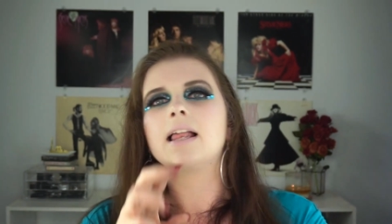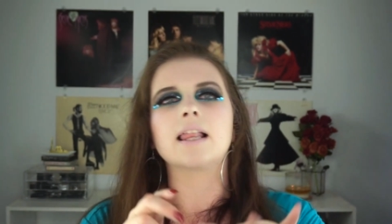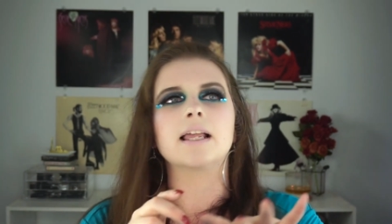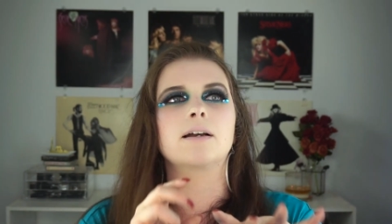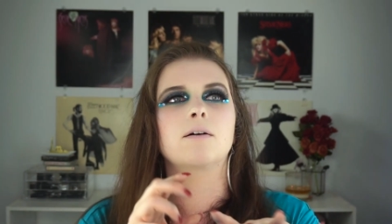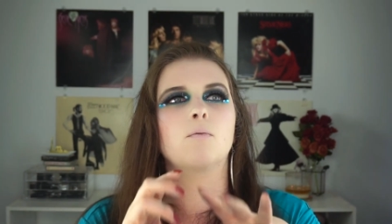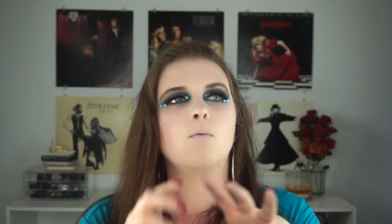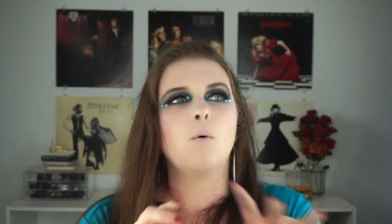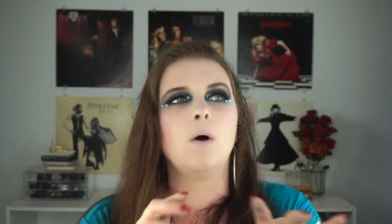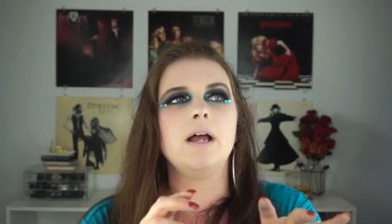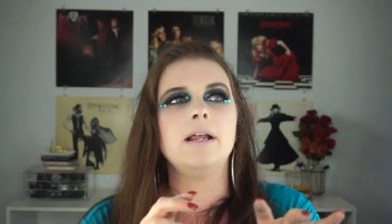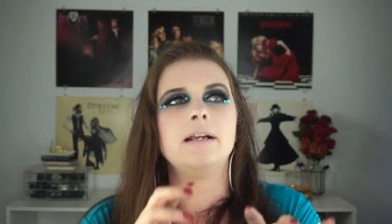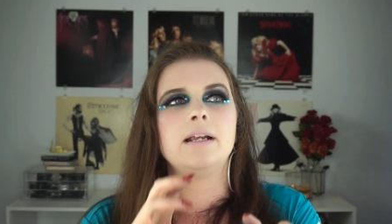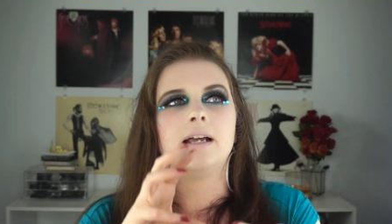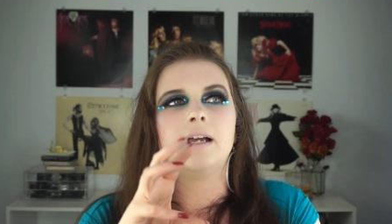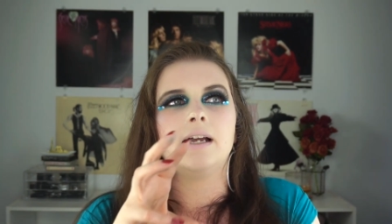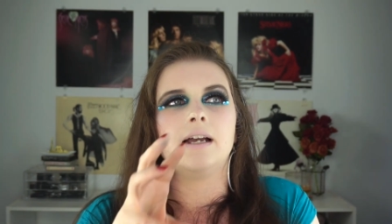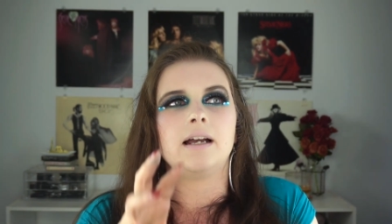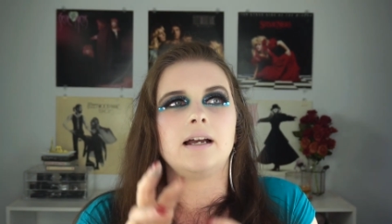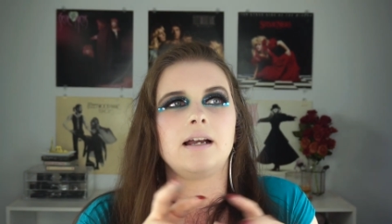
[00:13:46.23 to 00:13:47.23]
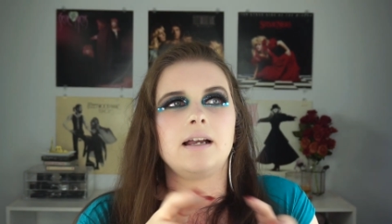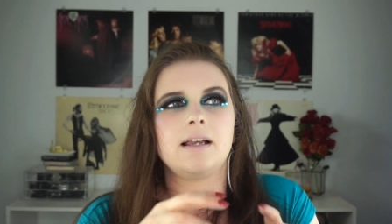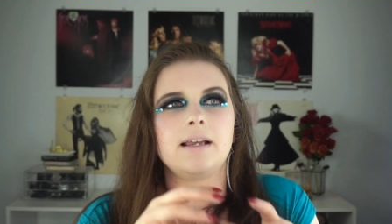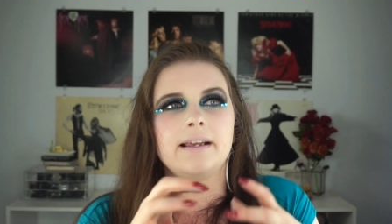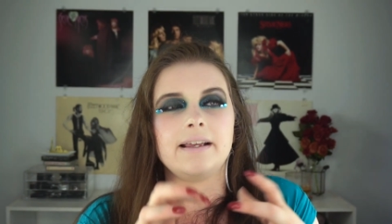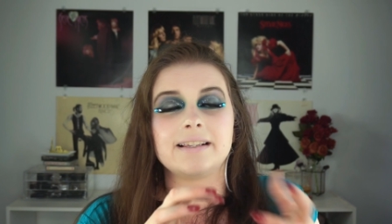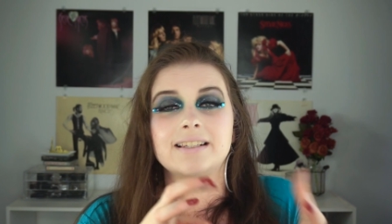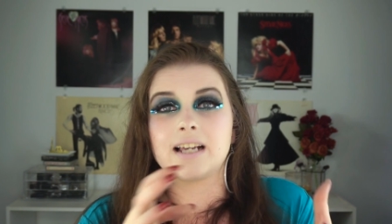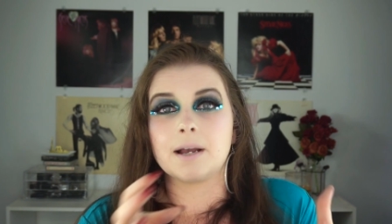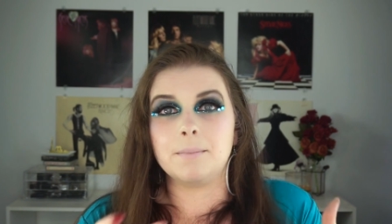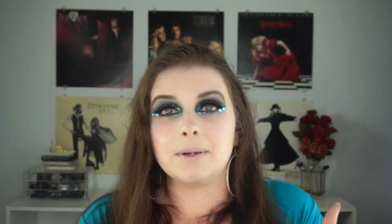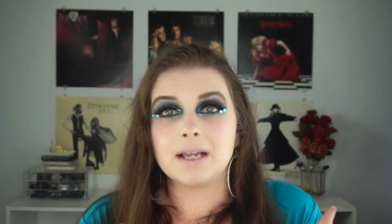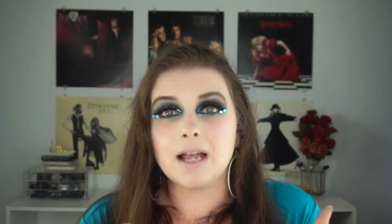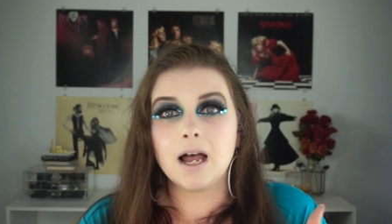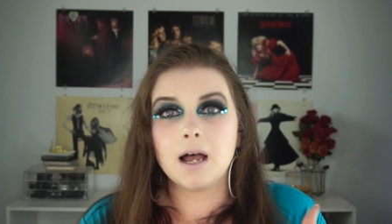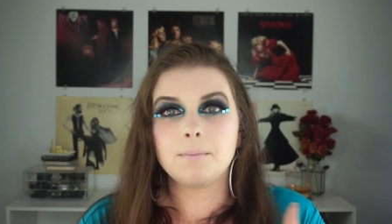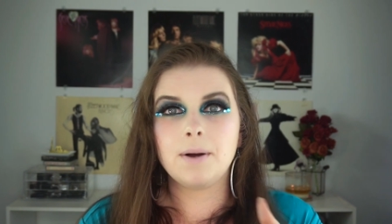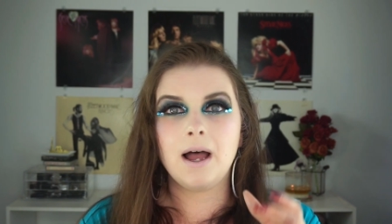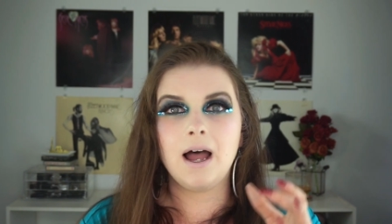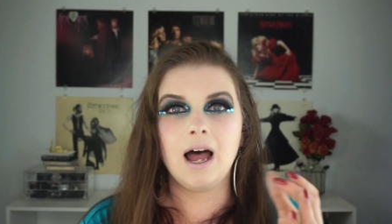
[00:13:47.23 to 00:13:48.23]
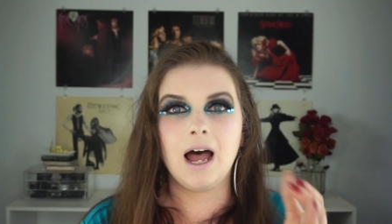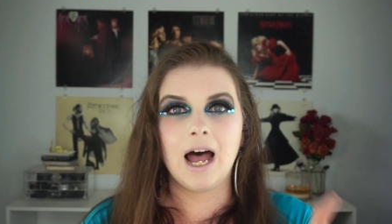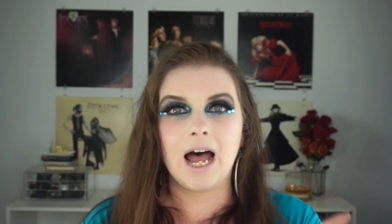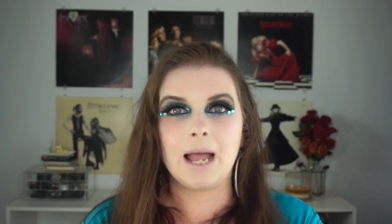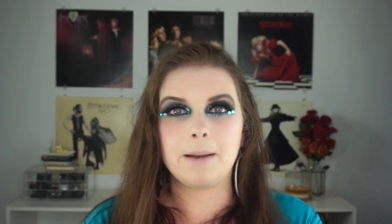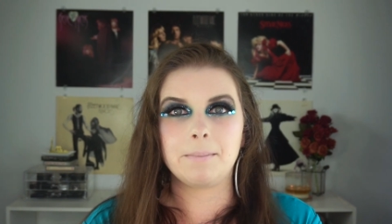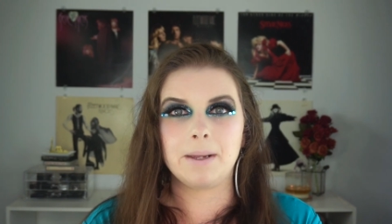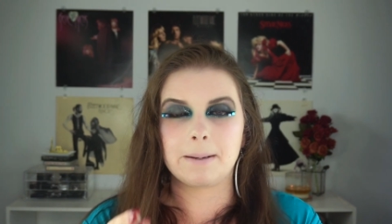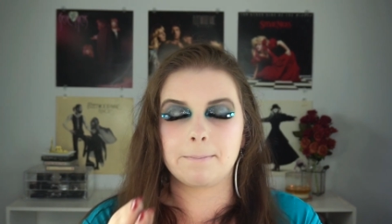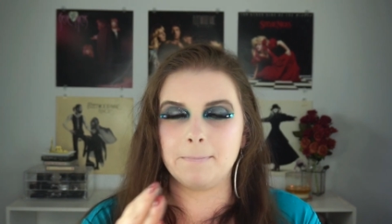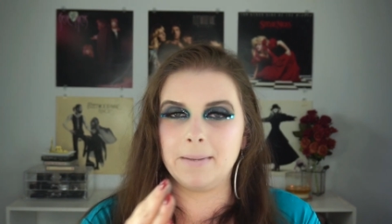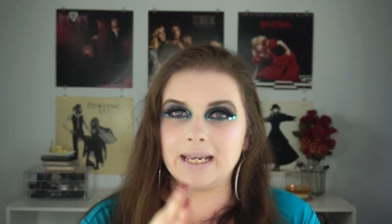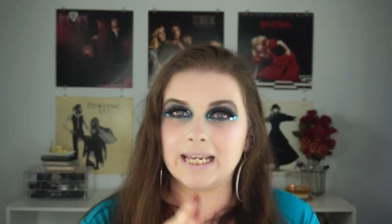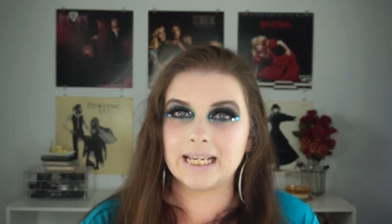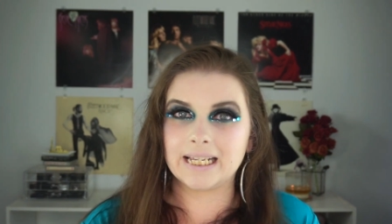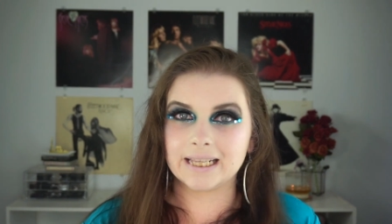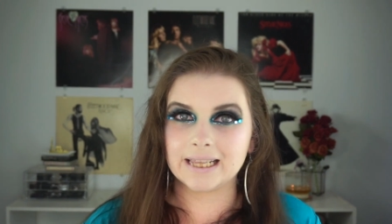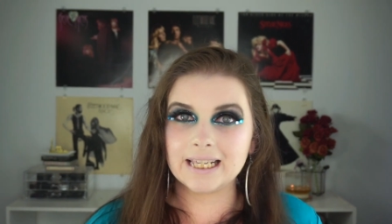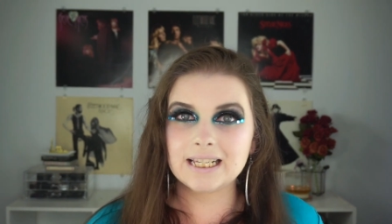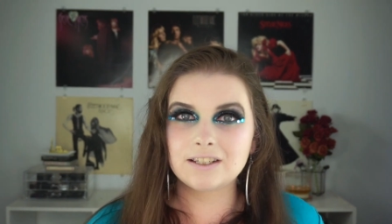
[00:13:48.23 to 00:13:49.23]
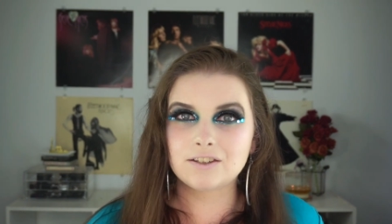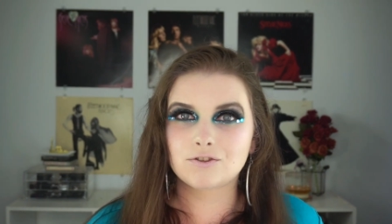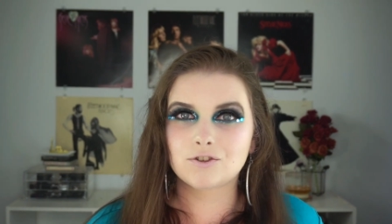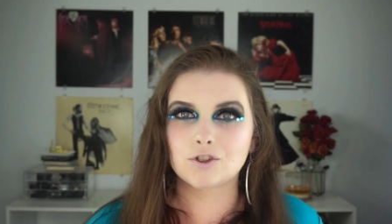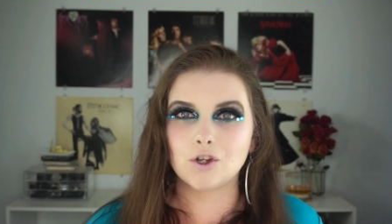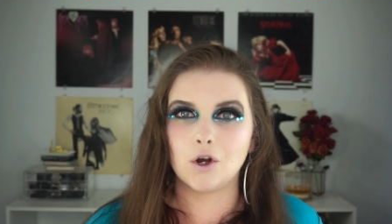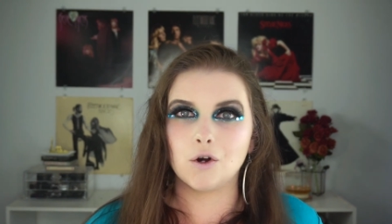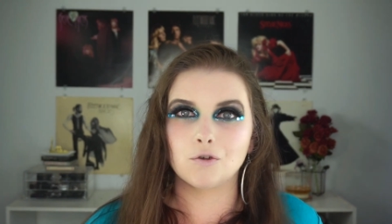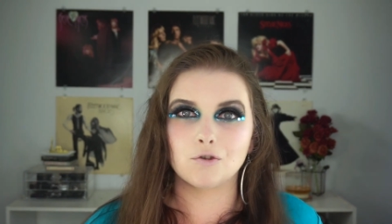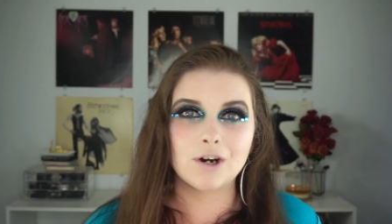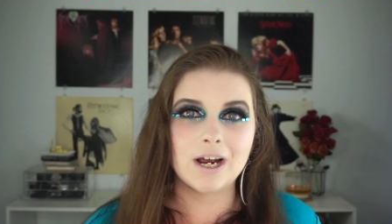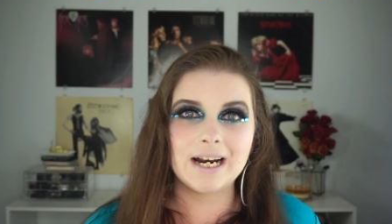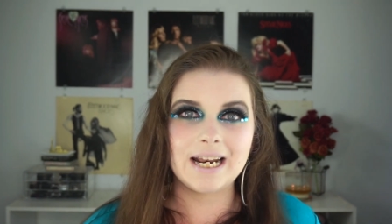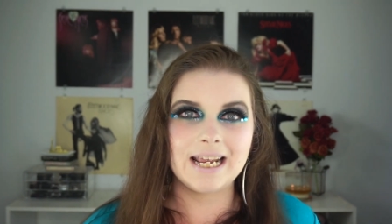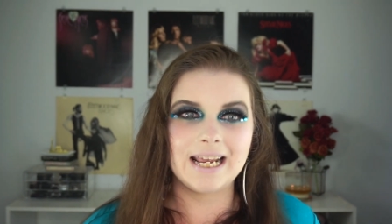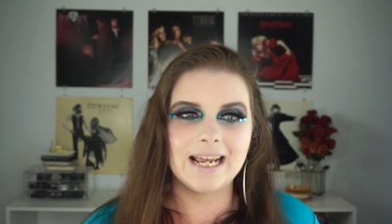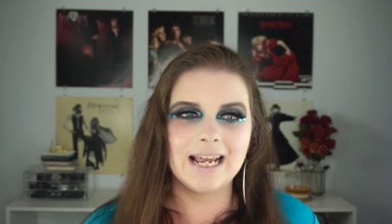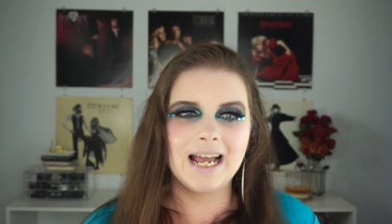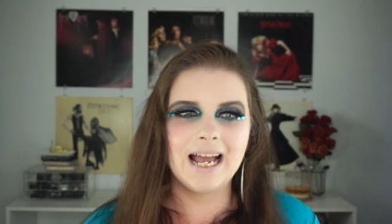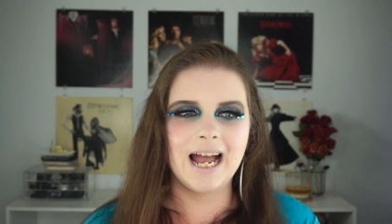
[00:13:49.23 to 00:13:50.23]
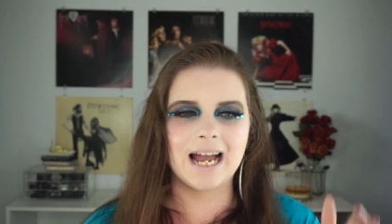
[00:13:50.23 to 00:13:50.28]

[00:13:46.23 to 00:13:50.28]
Like what is coming up, I'm like making lists already.